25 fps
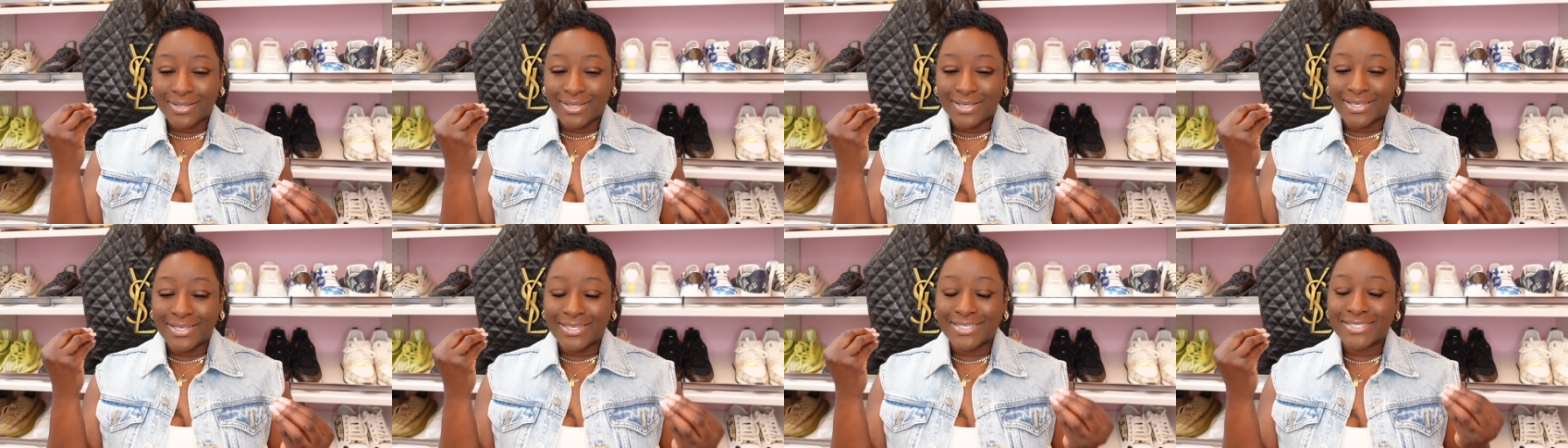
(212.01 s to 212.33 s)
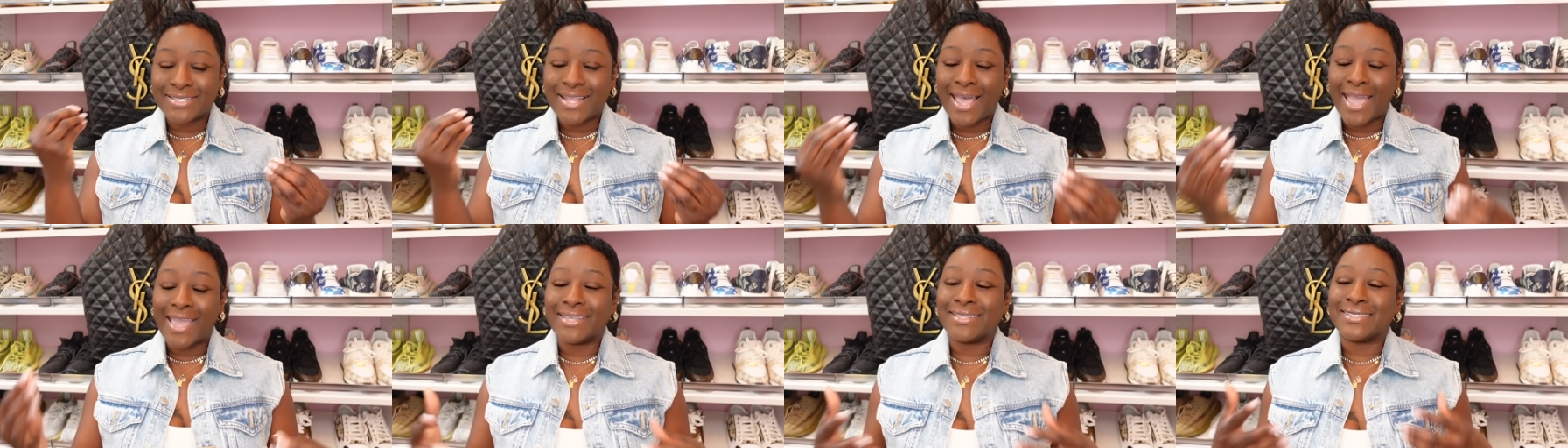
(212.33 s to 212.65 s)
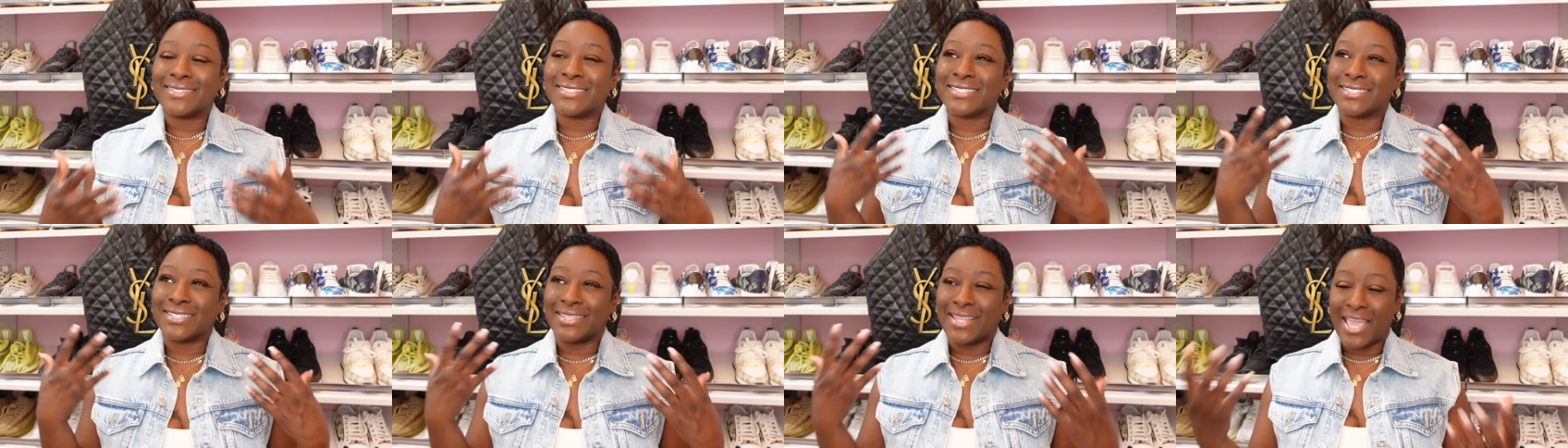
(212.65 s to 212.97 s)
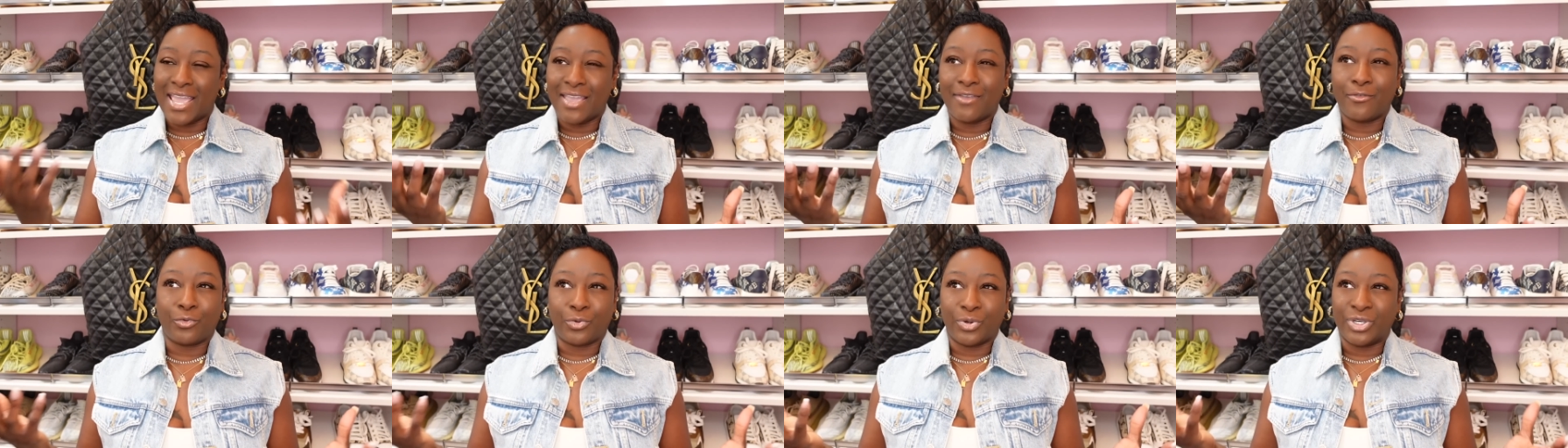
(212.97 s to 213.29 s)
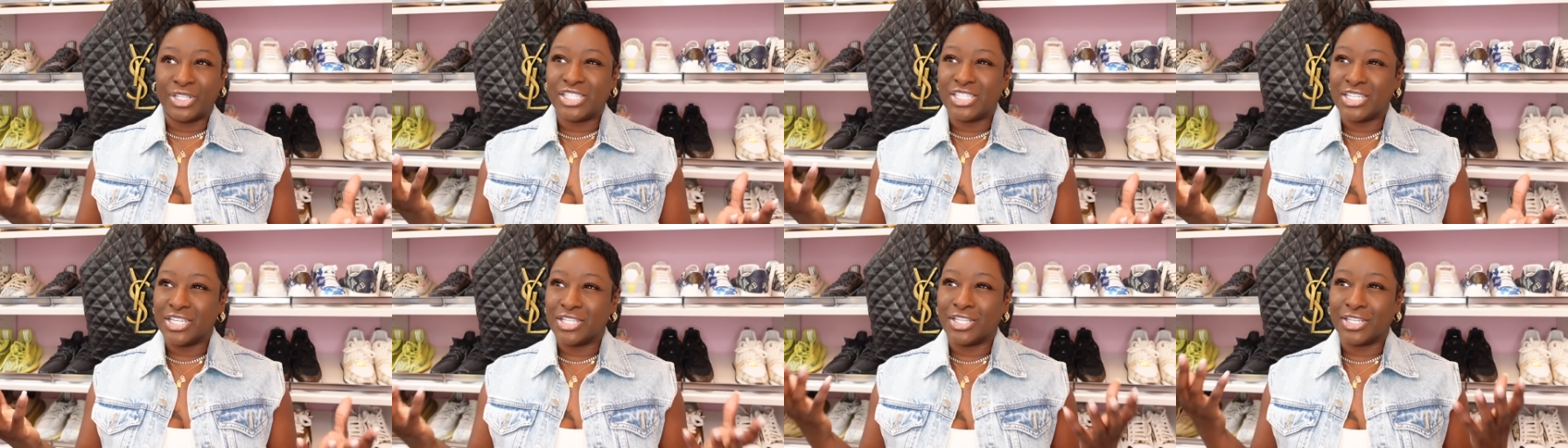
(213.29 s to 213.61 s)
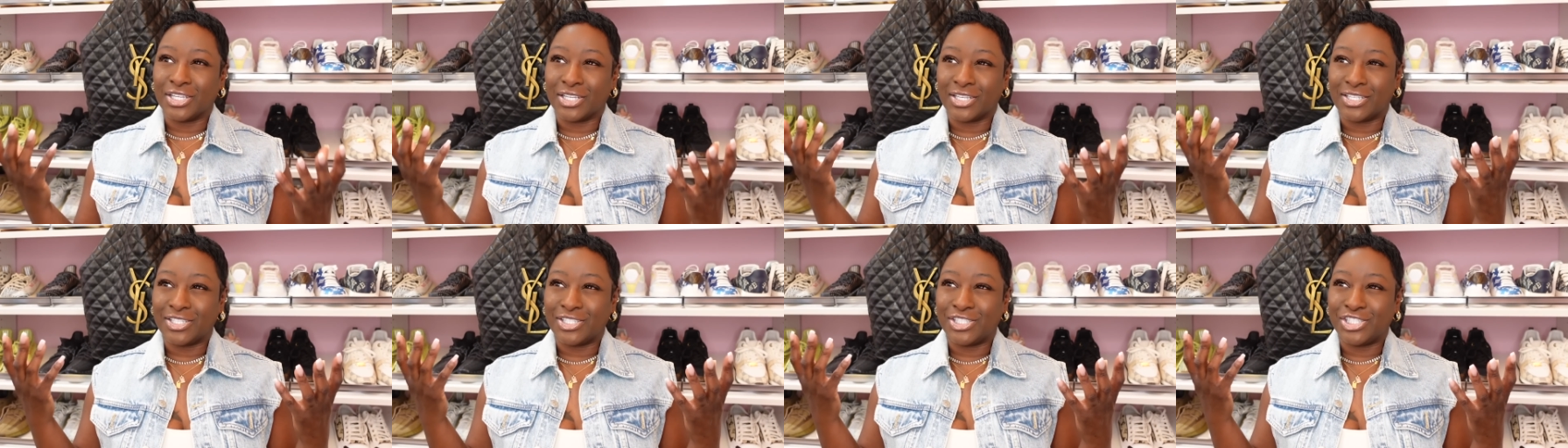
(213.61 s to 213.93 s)
it's like slavery to
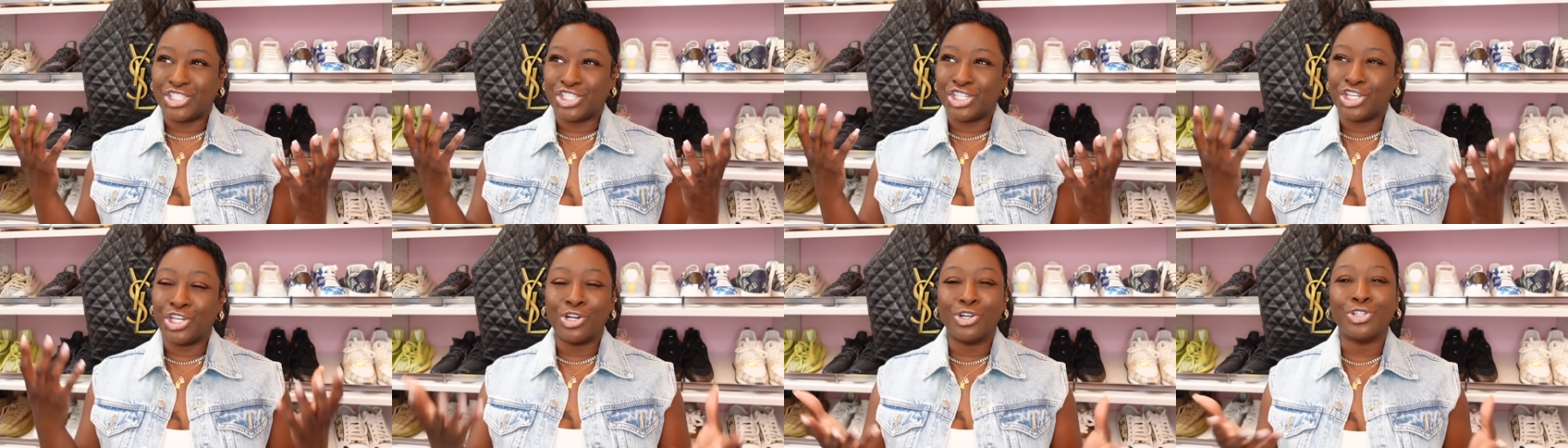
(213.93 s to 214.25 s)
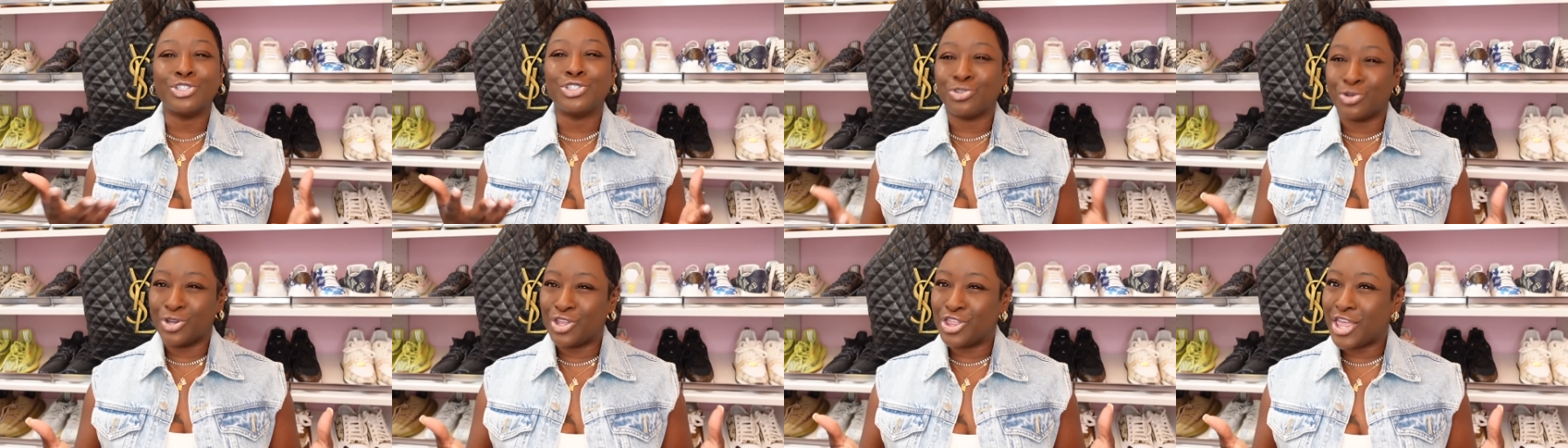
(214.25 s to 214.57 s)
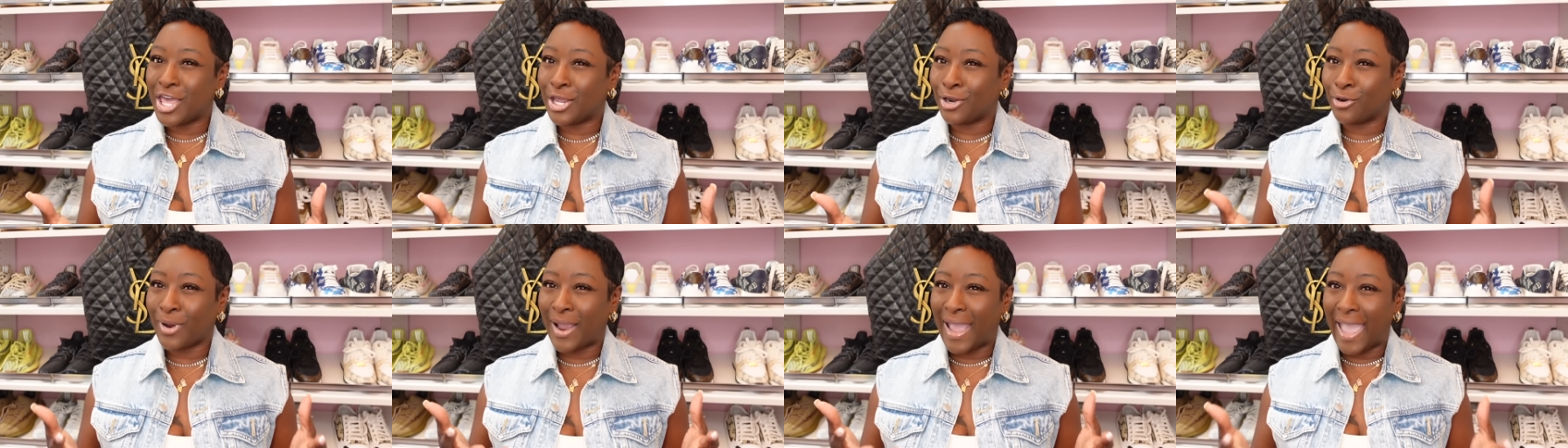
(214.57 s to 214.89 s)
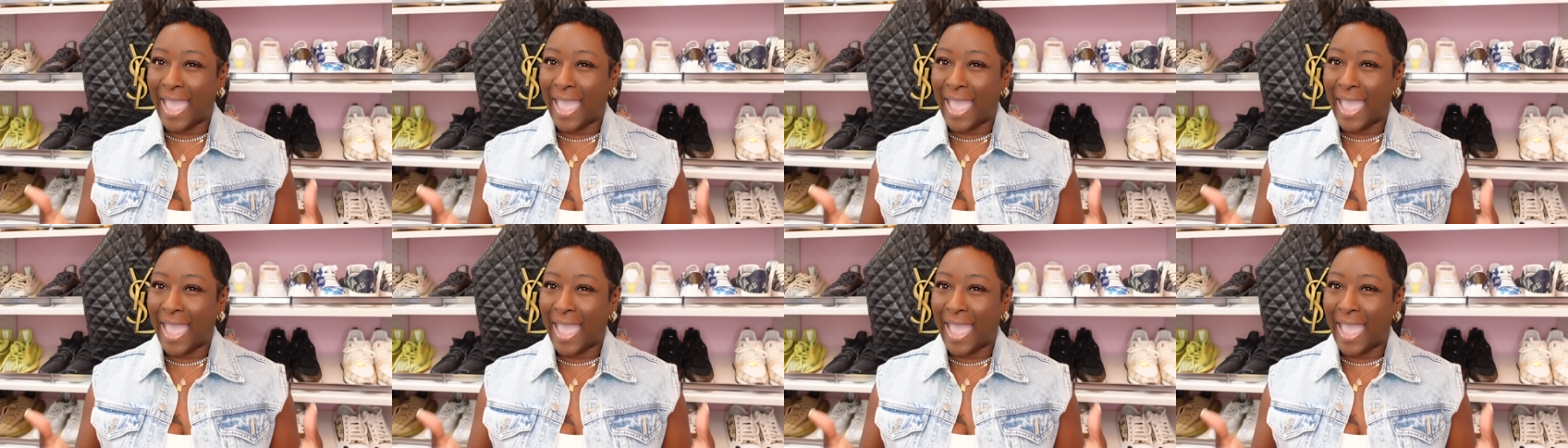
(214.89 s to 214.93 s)
the children that are